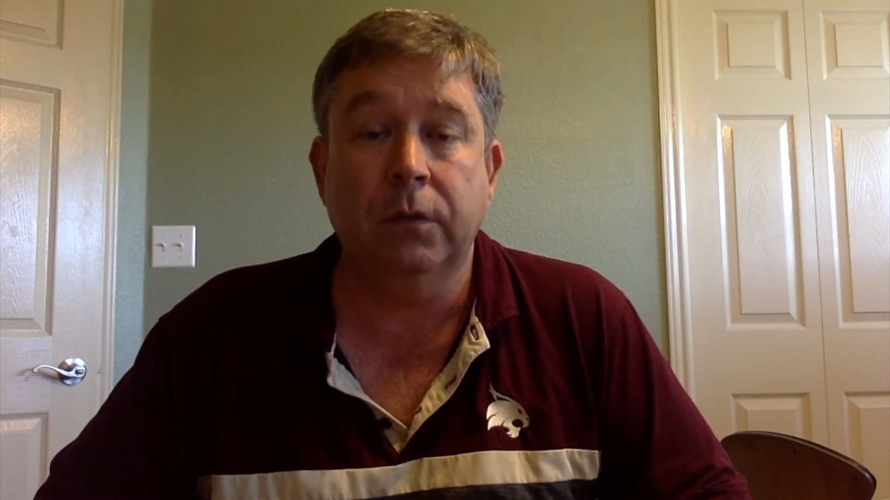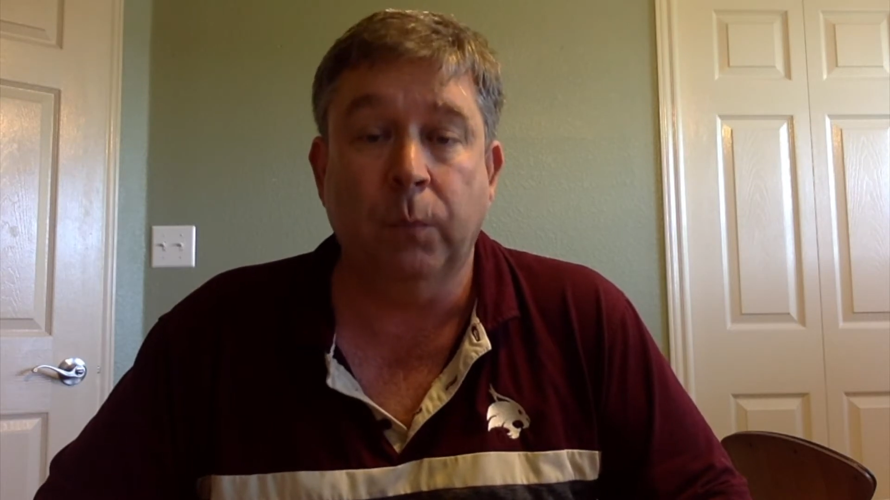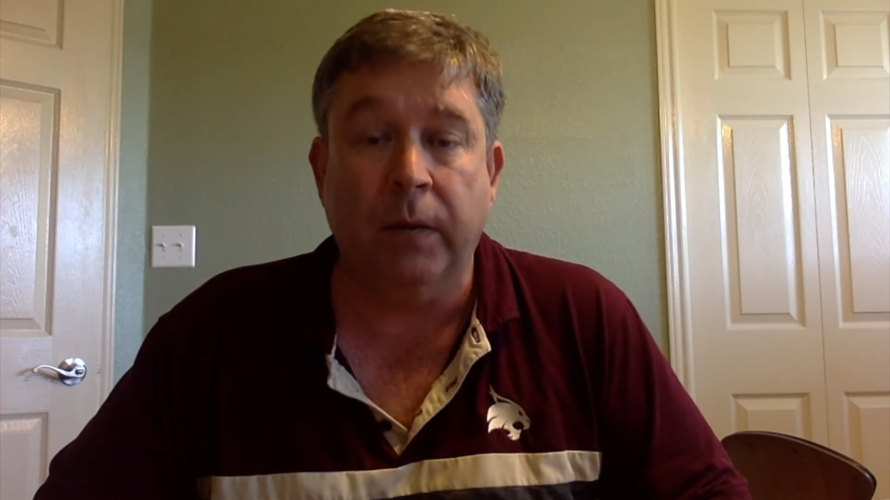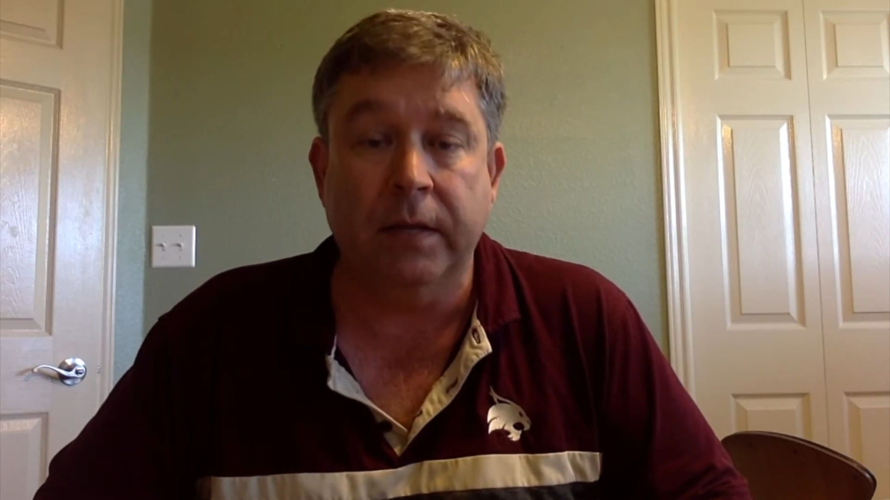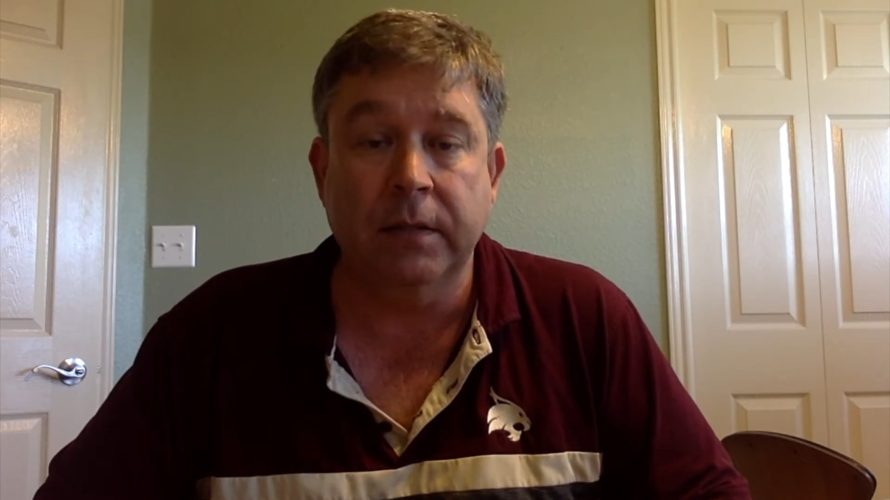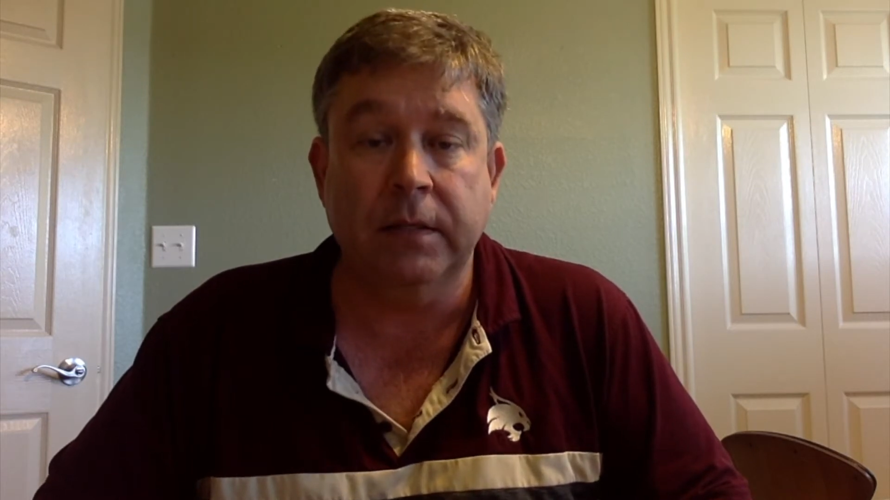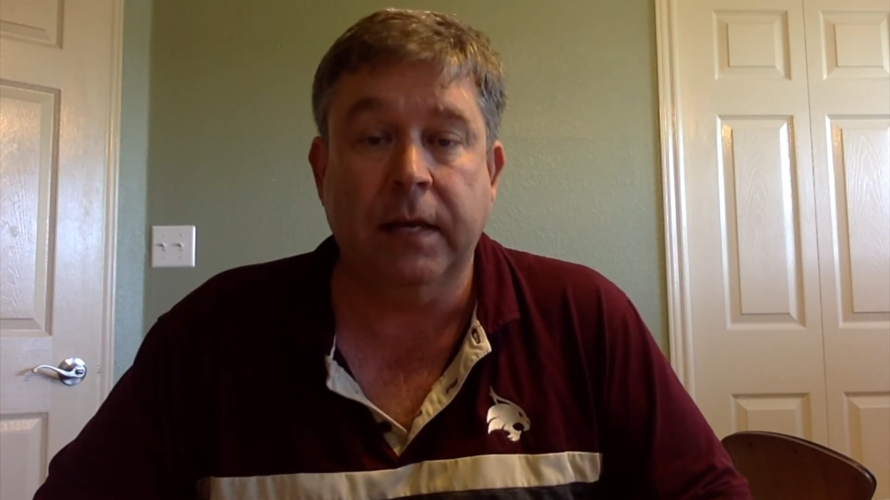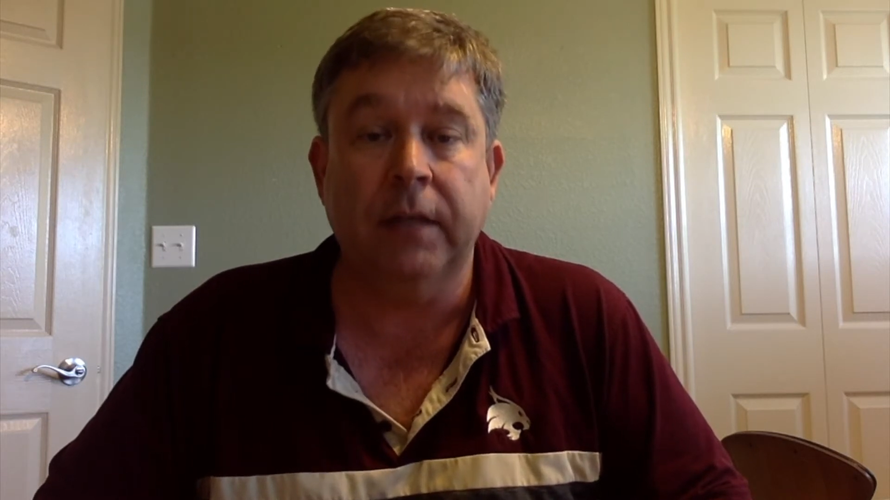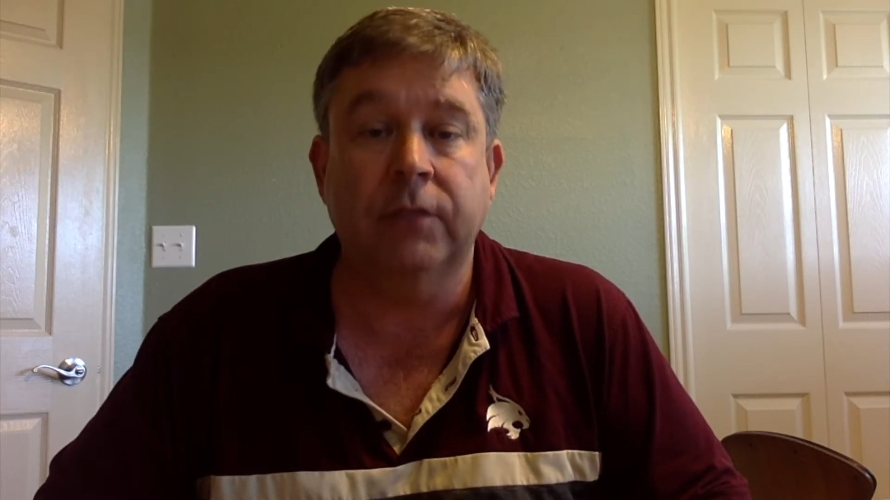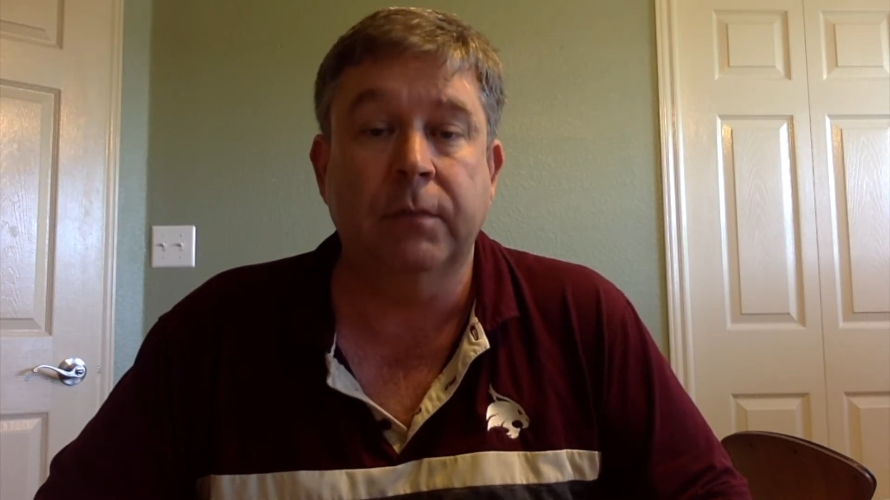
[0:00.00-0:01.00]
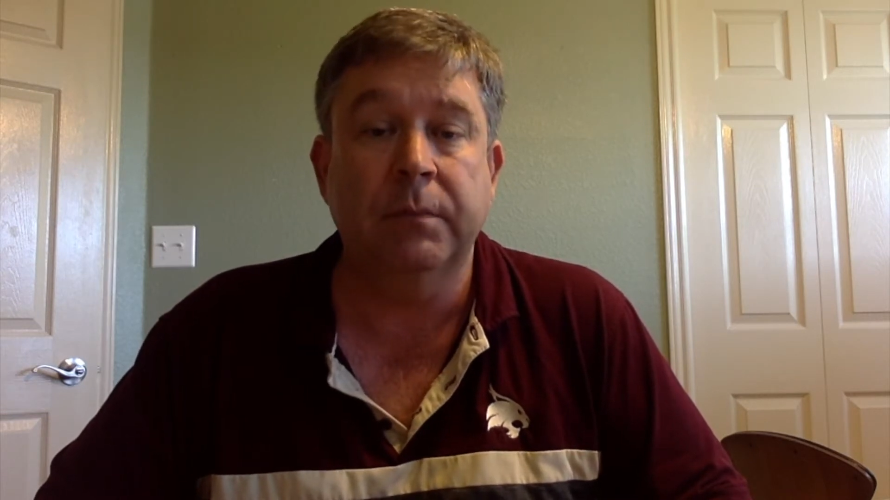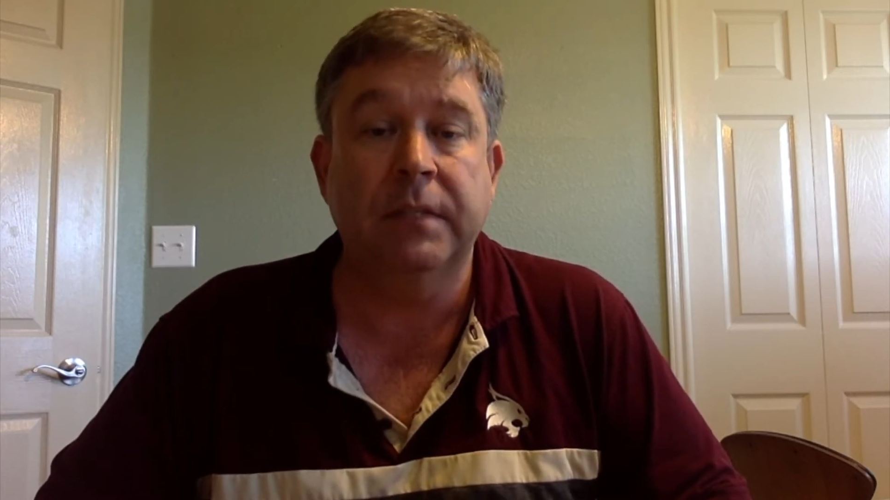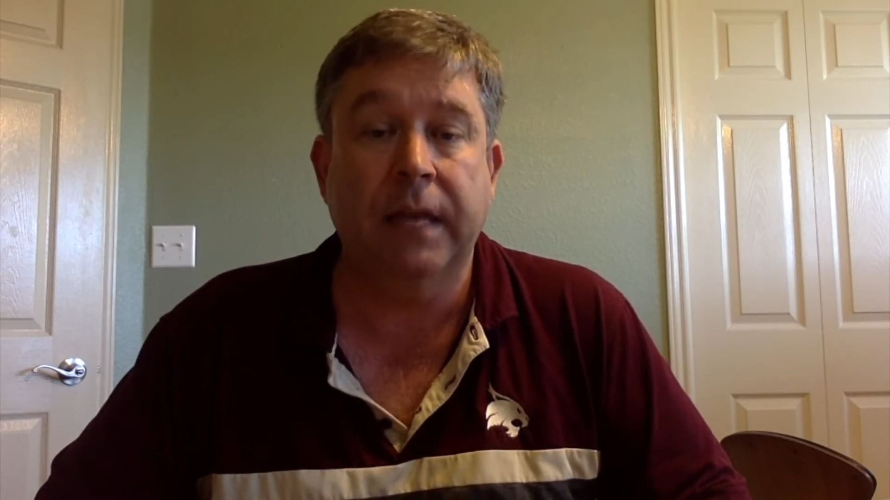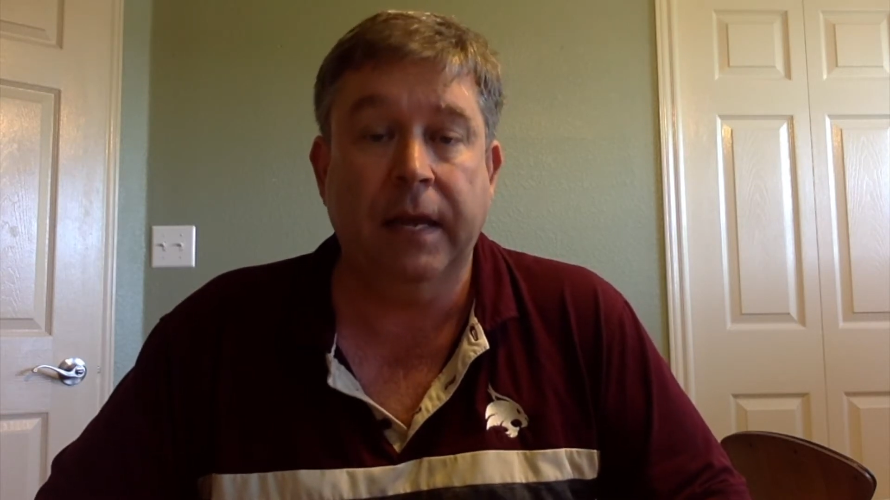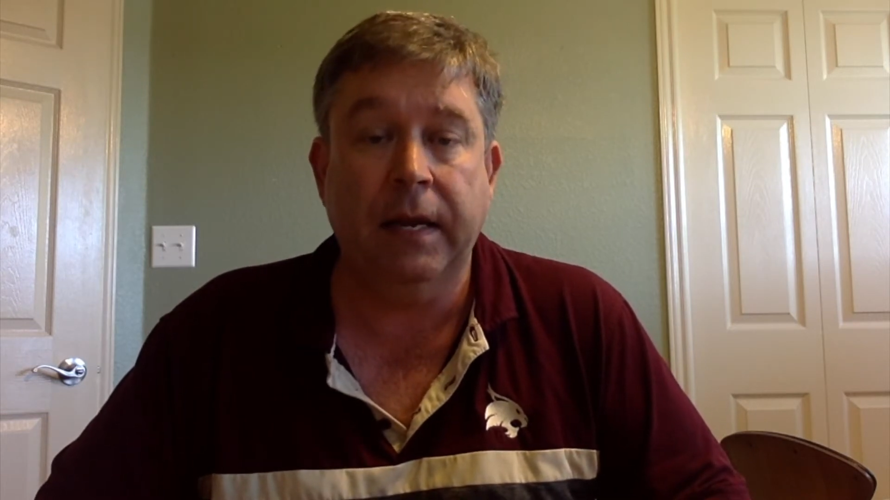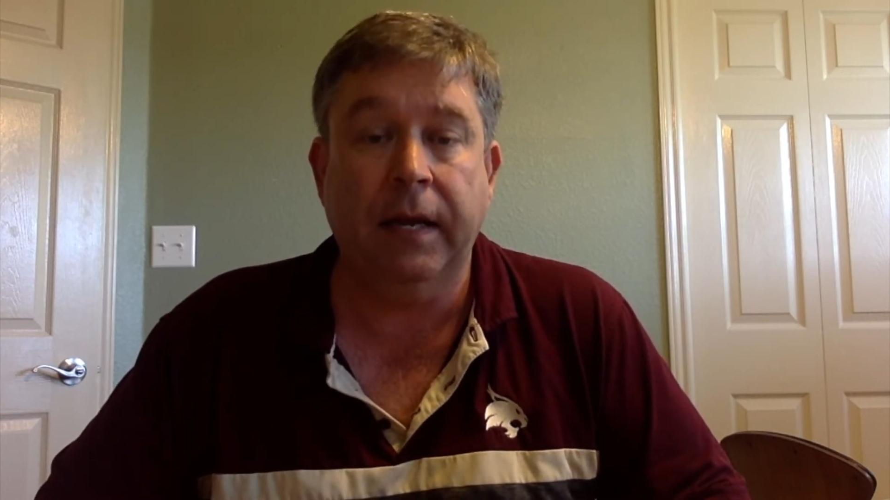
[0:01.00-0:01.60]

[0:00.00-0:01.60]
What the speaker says: Wednesdays from 10